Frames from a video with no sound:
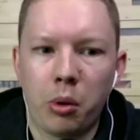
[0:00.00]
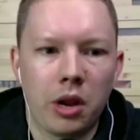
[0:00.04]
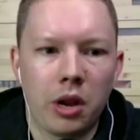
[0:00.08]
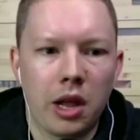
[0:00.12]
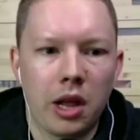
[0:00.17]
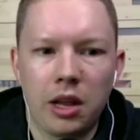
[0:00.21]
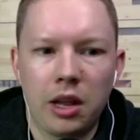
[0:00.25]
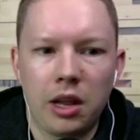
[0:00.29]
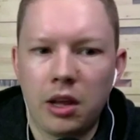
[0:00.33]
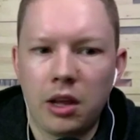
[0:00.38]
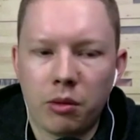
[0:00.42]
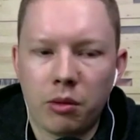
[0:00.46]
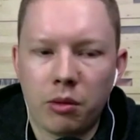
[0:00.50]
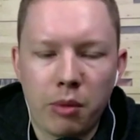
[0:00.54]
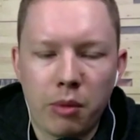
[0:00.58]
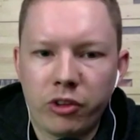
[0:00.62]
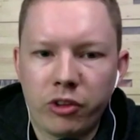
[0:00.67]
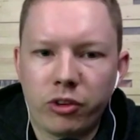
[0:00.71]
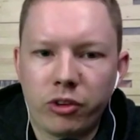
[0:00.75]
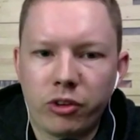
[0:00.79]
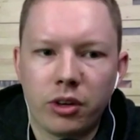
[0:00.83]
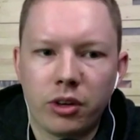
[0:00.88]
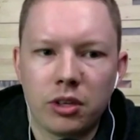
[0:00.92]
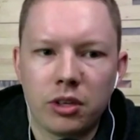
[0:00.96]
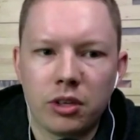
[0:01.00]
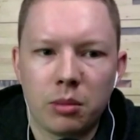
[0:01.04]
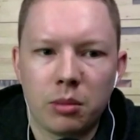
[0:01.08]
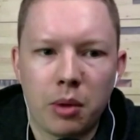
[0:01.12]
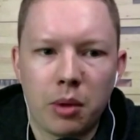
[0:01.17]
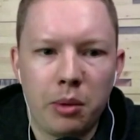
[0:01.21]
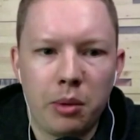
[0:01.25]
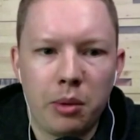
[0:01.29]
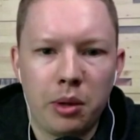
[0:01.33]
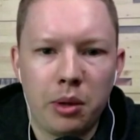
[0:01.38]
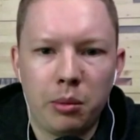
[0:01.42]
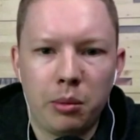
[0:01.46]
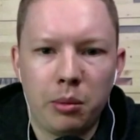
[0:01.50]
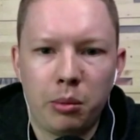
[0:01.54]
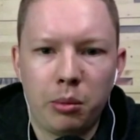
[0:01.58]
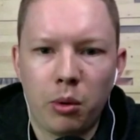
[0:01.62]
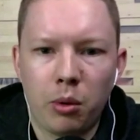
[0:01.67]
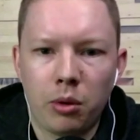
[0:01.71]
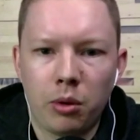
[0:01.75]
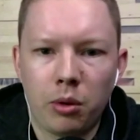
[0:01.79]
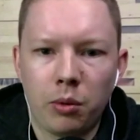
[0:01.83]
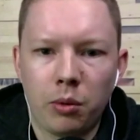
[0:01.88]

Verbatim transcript: any other metrics that might be important?